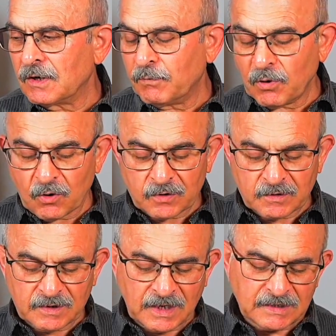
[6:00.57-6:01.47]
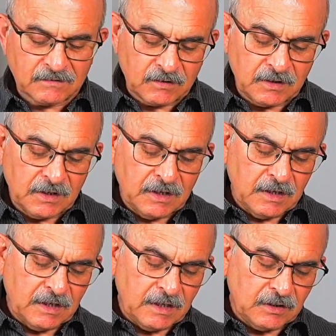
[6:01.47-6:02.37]
part. That's why
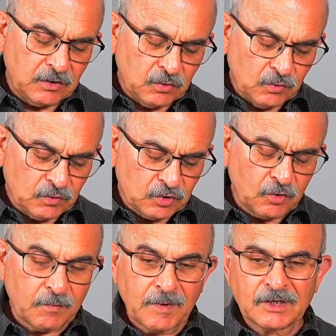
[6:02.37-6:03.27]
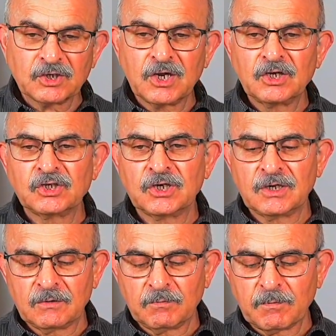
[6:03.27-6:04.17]
use your
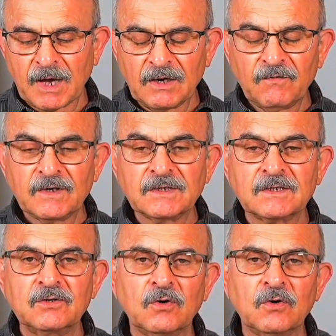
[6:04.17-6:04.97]
imagination, manifest your